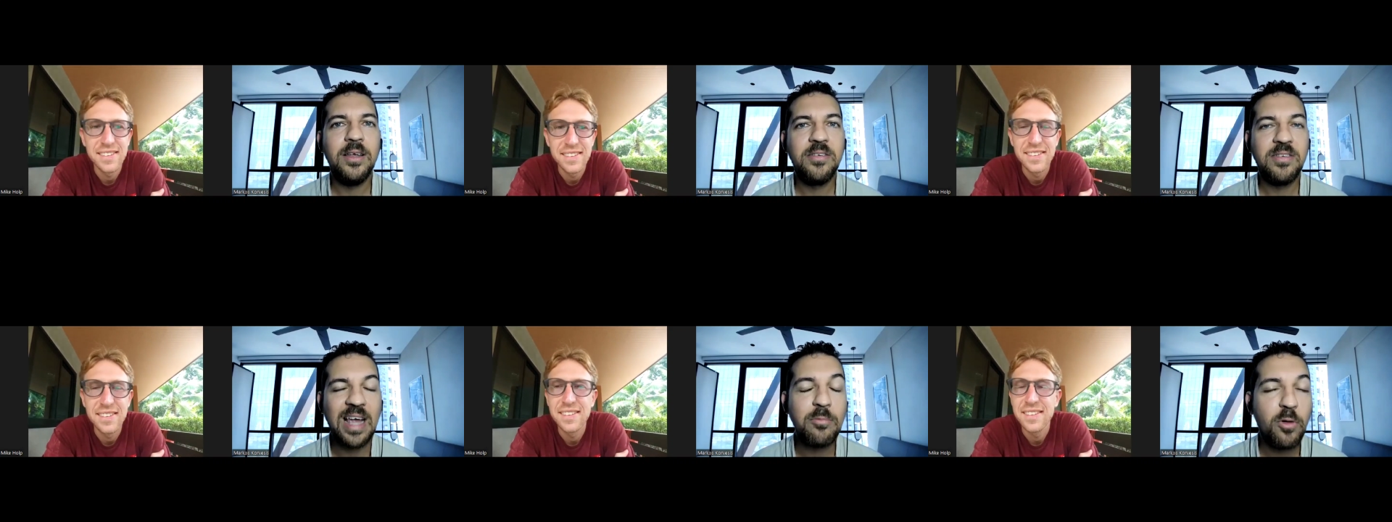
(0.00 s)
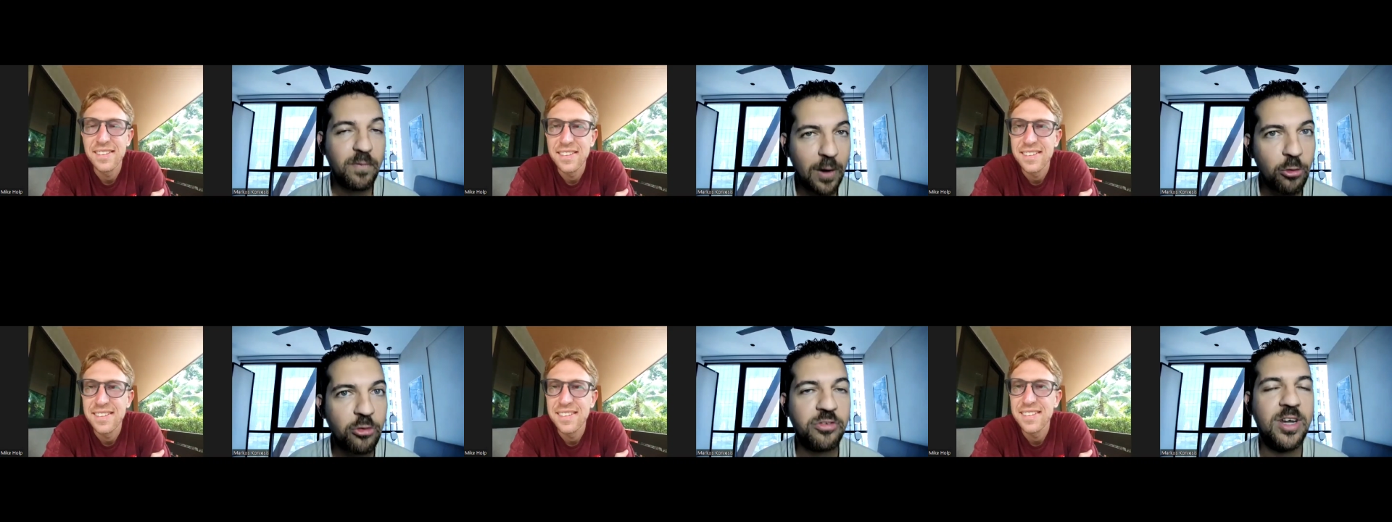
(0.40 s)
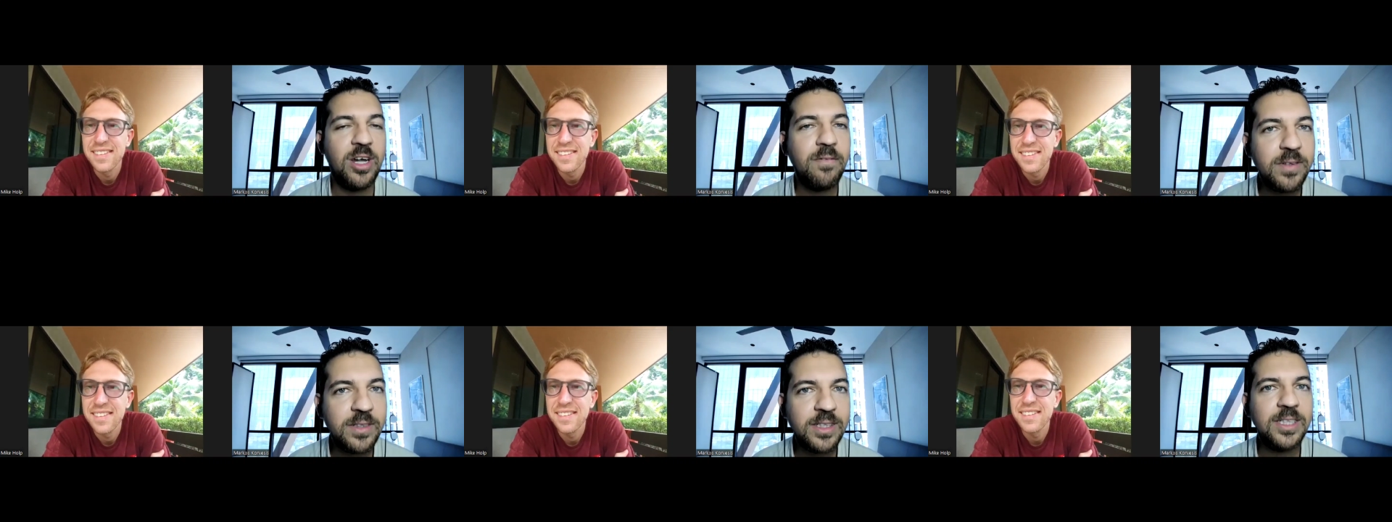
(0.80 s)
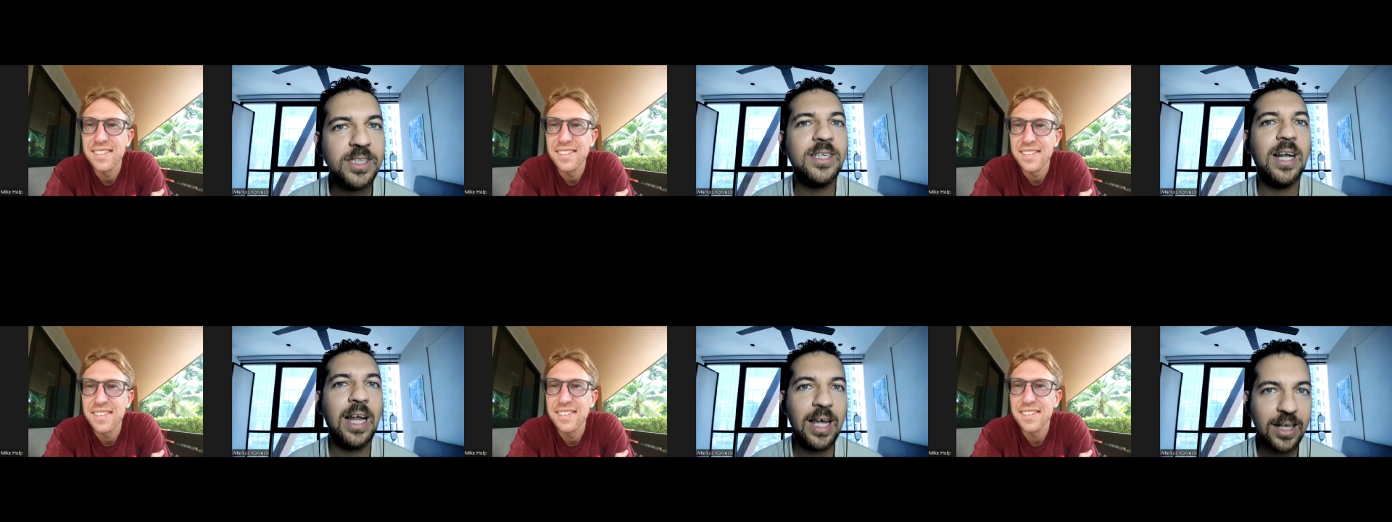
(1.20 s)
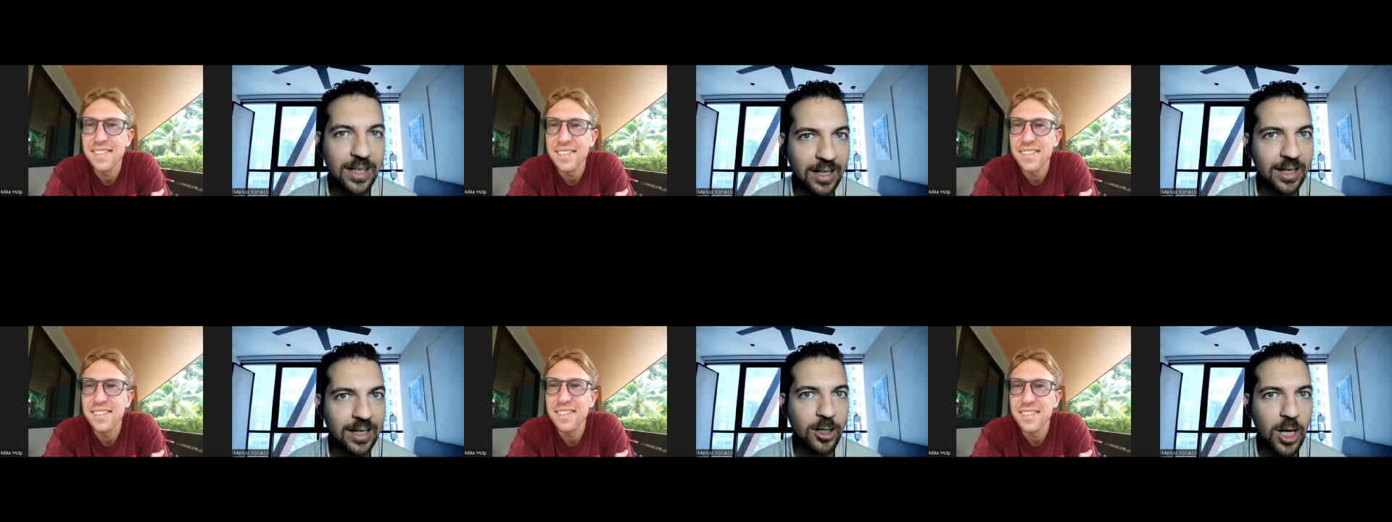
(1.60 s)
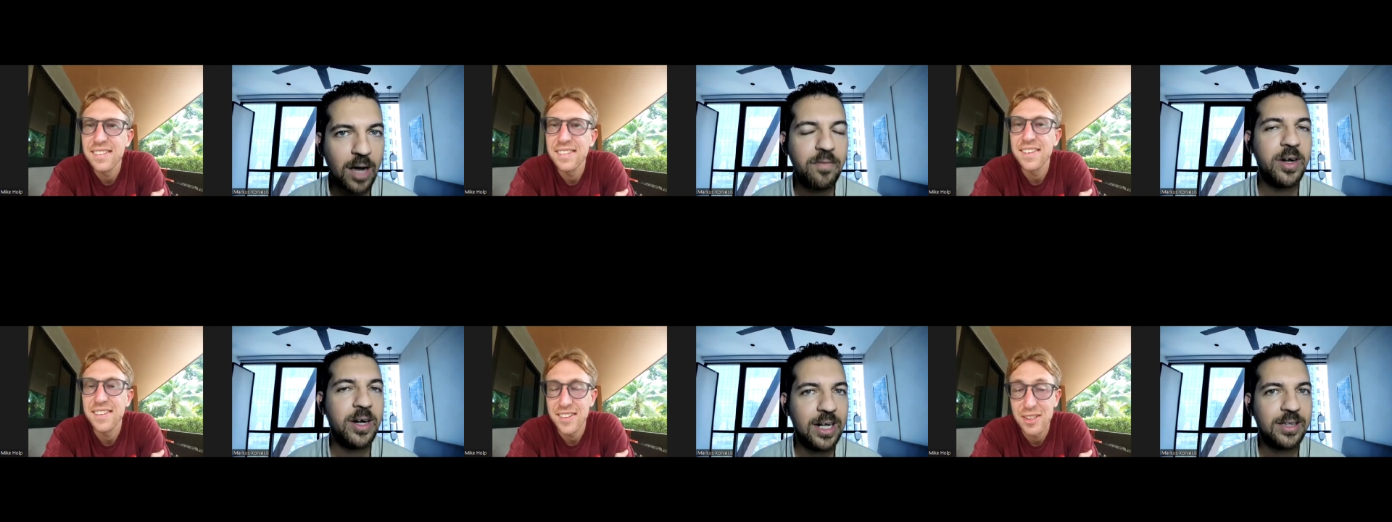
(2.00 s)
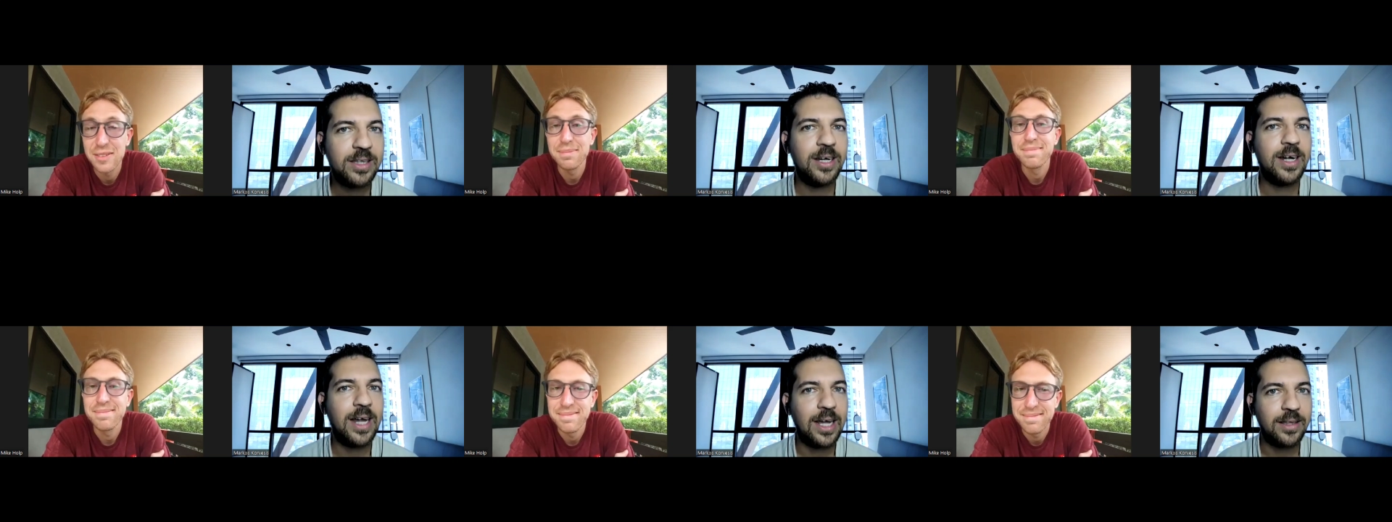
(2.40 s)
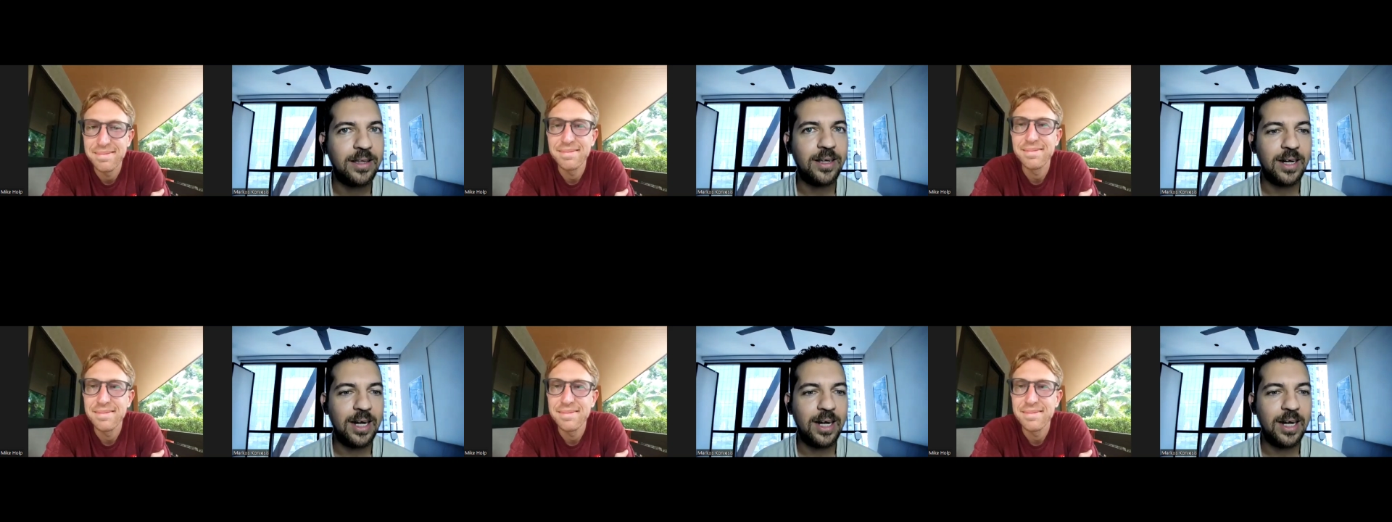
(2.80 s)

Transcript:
Speaker 1: some of our services like uh, cover letter writing.